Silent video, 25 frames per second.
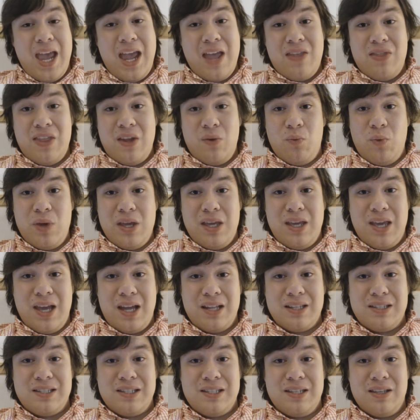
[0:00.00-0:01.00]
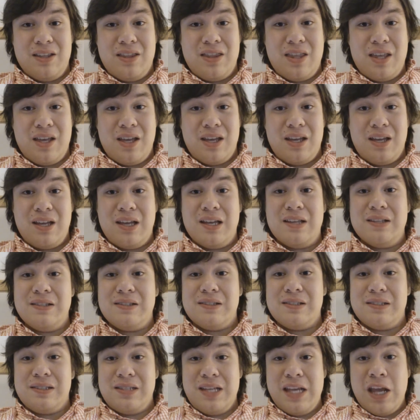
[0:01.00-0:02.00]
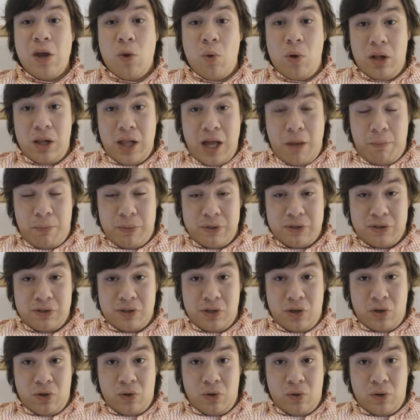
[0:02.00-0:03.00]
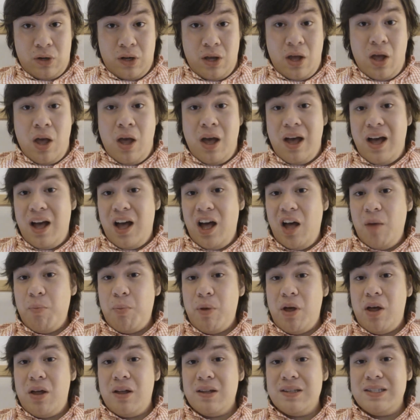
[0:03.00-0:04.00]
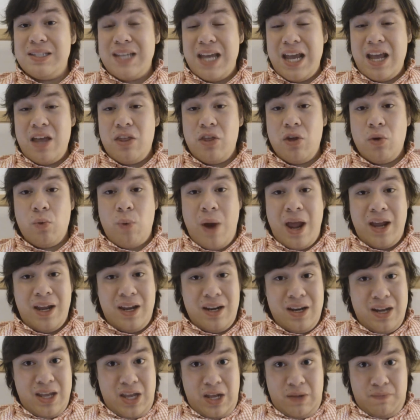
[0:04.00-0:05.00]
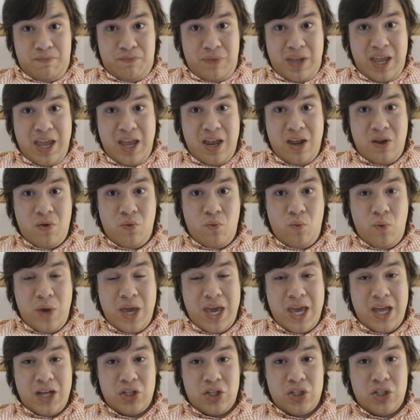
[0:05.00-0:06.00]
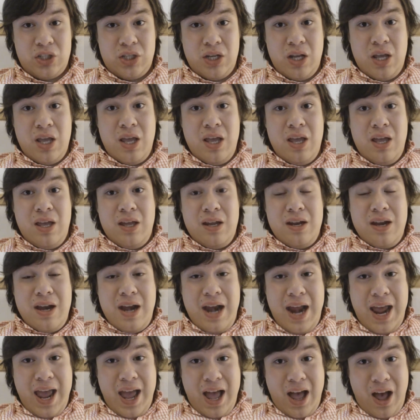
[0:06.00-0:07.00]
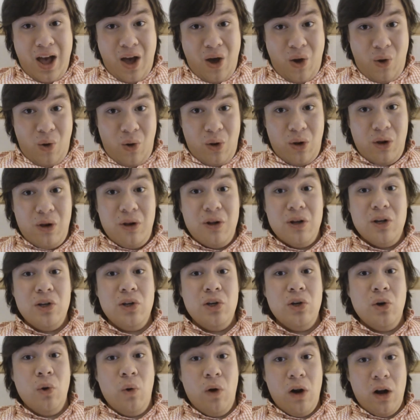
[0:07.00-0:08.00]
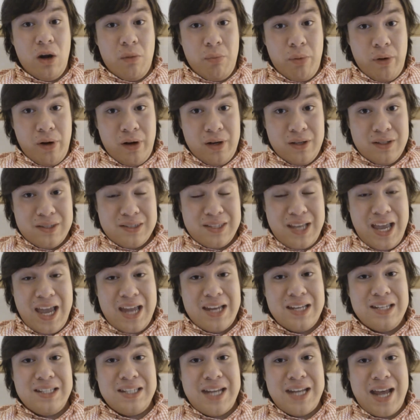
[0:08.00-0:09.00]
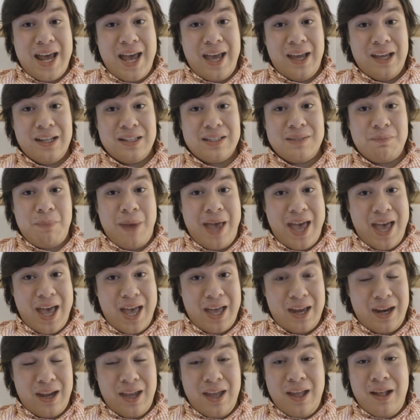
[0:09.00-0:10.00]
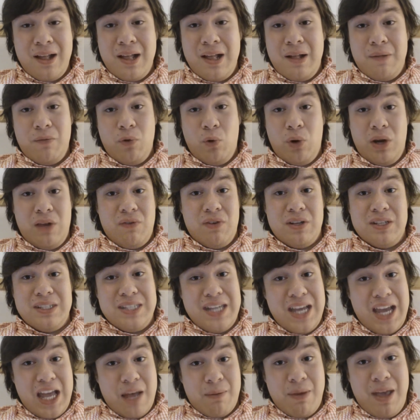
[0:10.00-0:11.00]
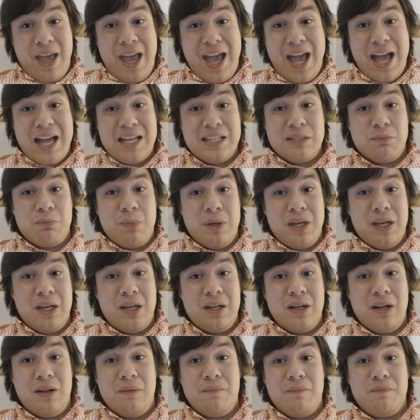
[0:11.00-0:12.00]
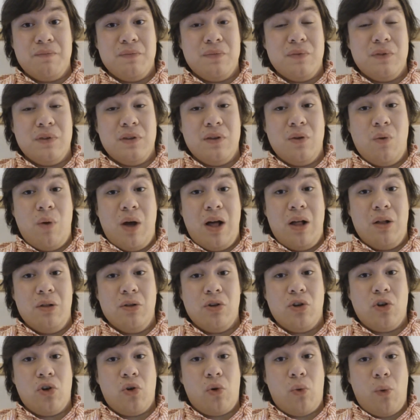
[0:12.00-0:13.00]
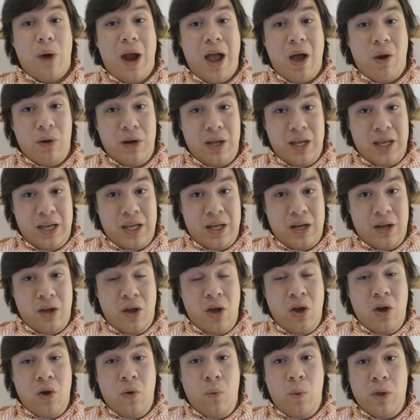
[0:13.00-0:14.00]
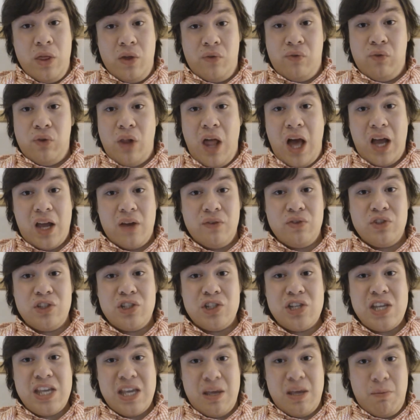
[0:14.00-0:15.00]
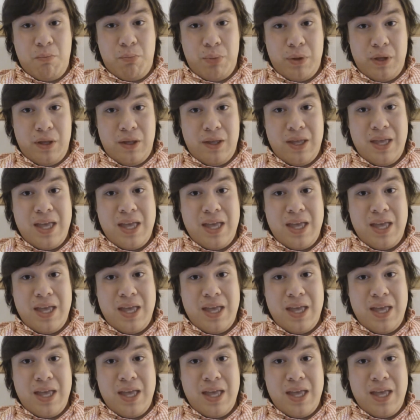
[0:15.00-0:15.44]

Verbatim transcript: And then we get to the sequel episode, Up All Day the Reckoning, in which now Norbert's and Daggett's pad, or even dam, has been, well, crowded with a flock of sheep.